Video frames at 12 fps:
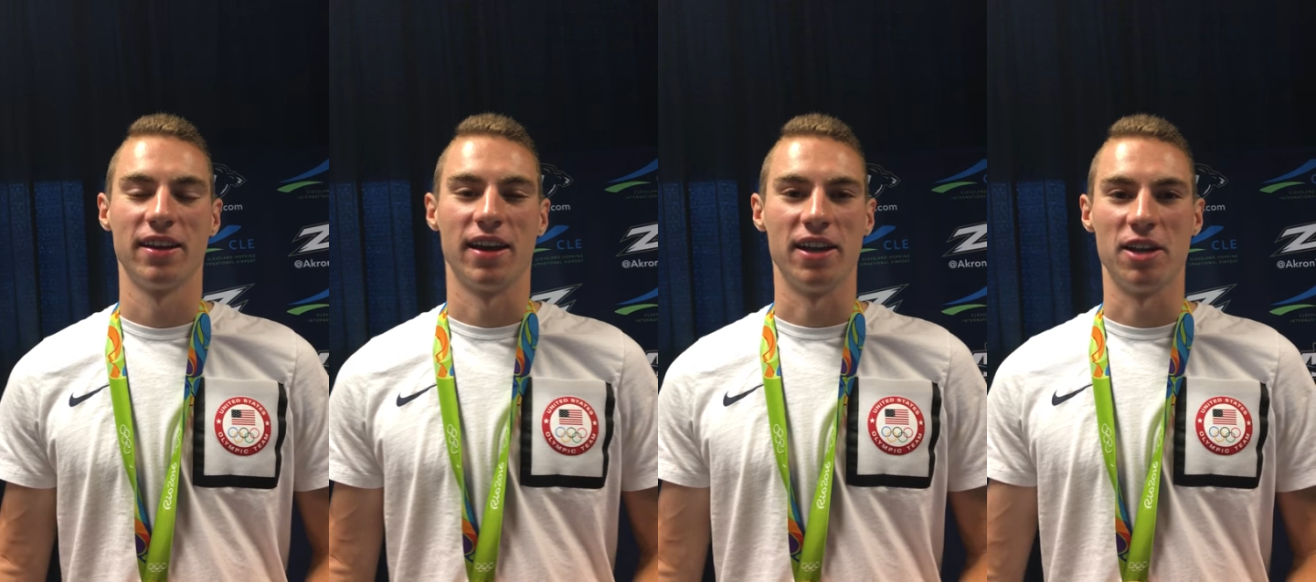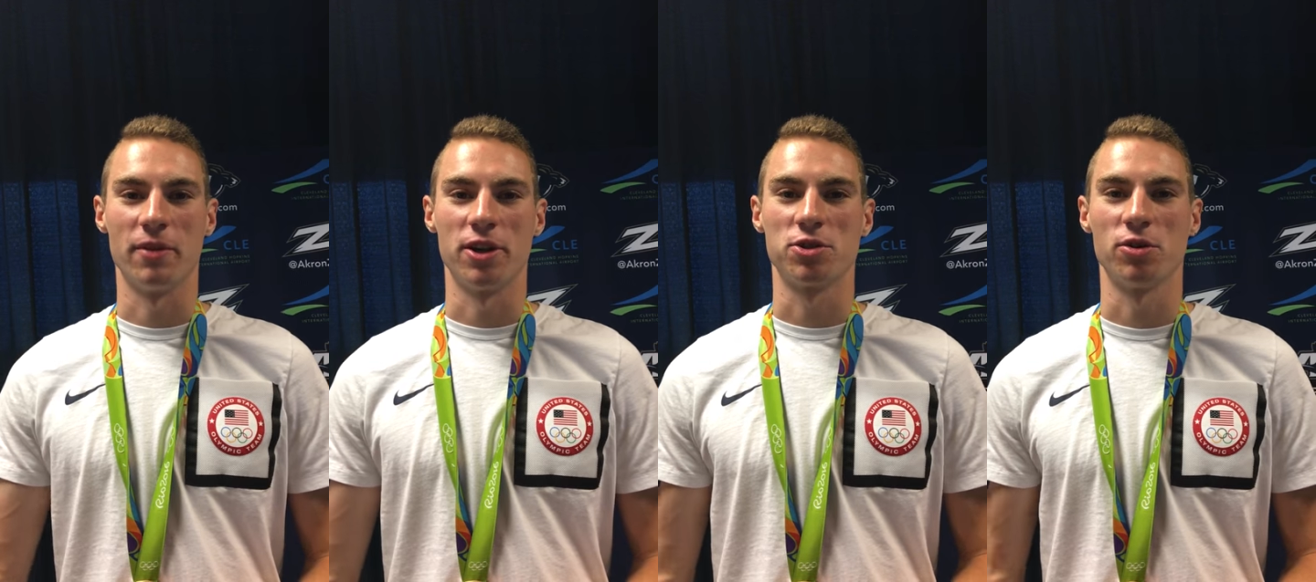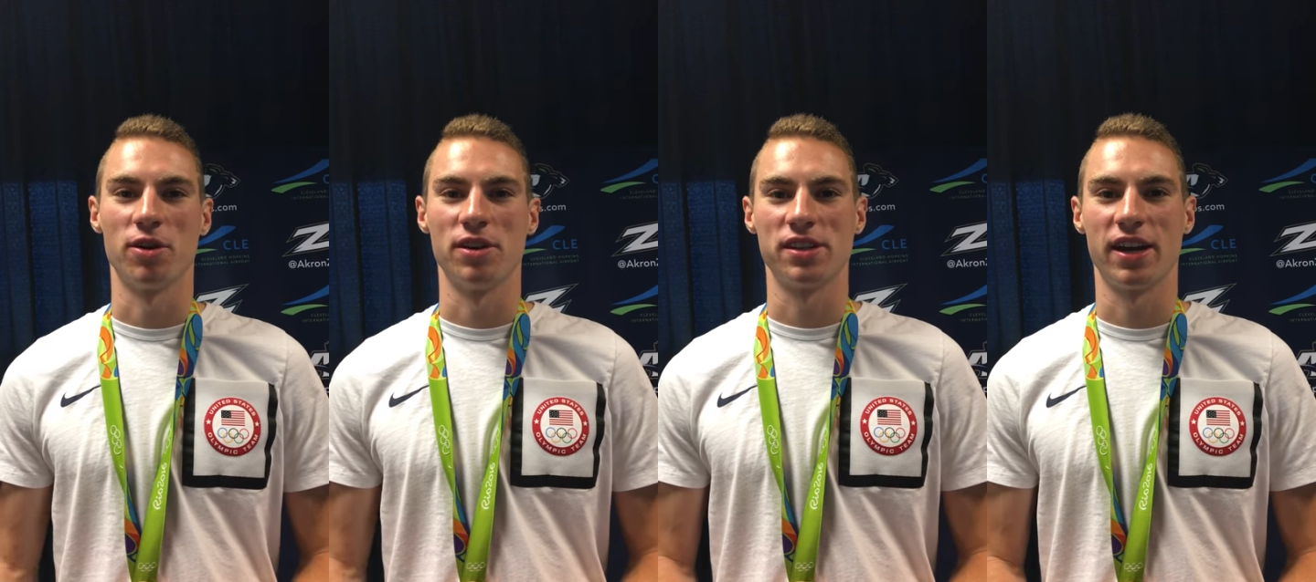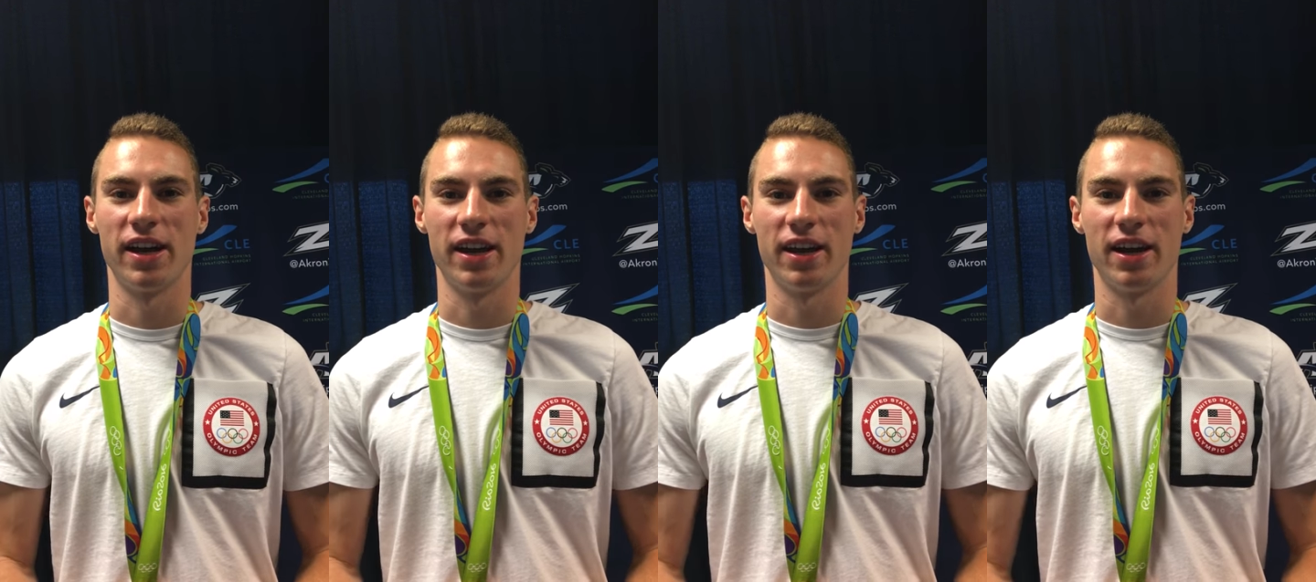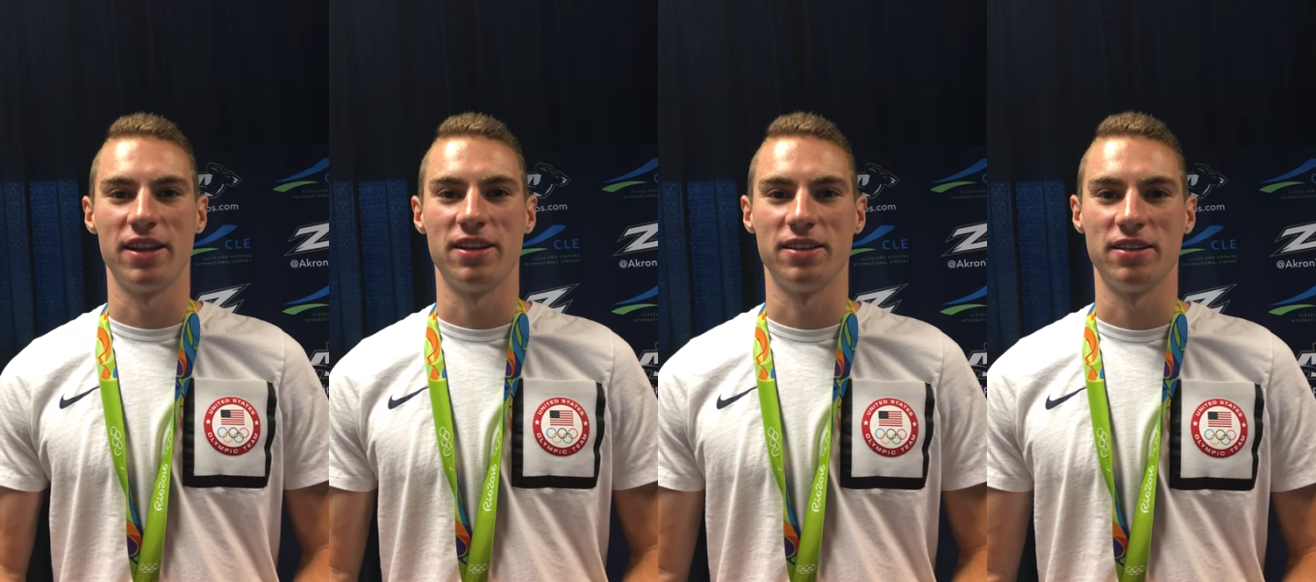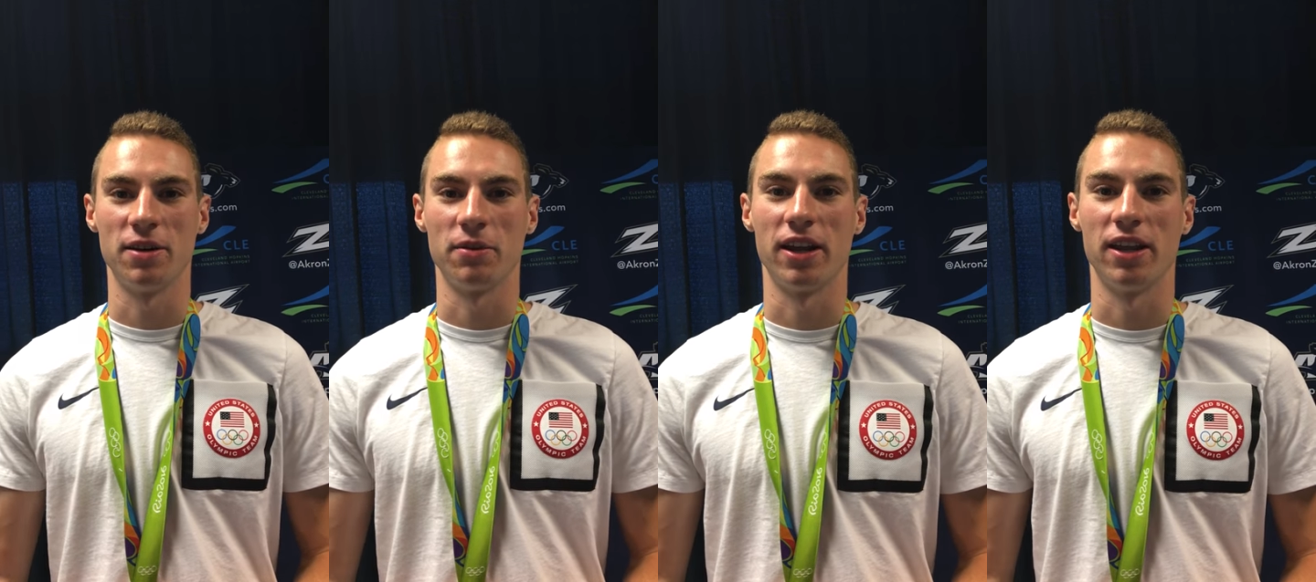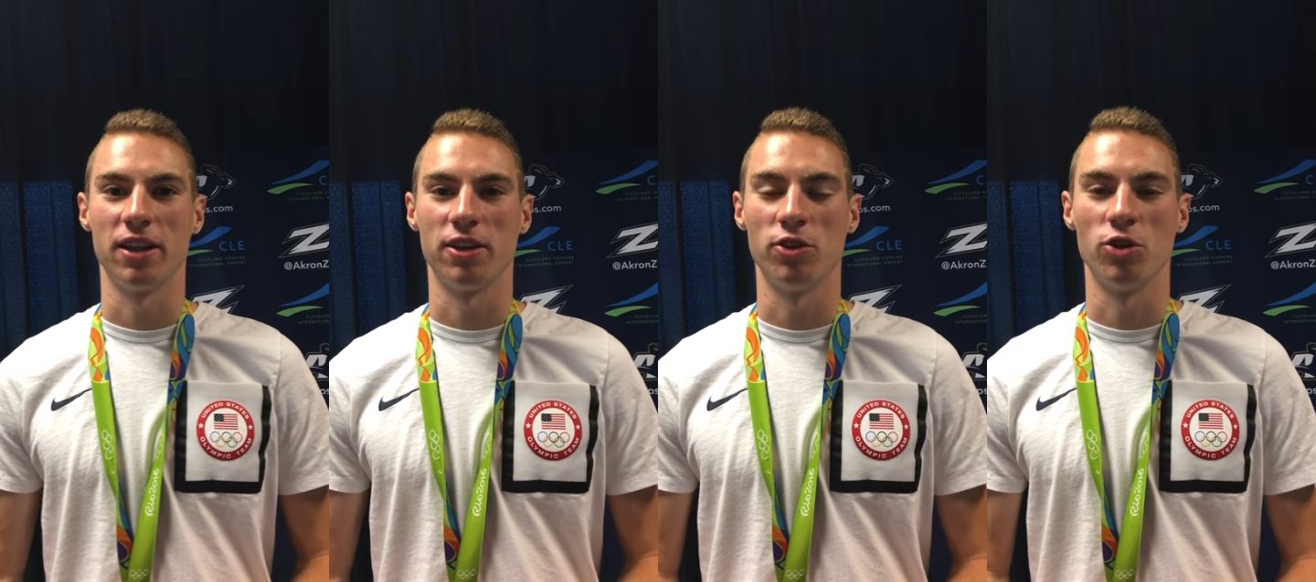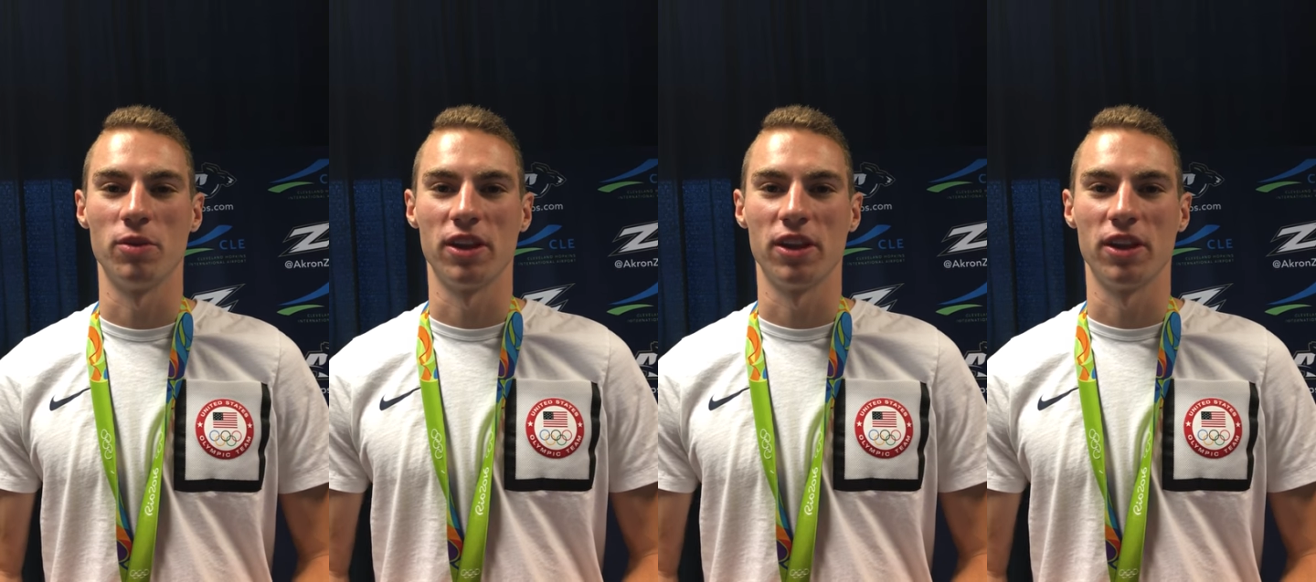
I did my chores, I, I did what I needed to do.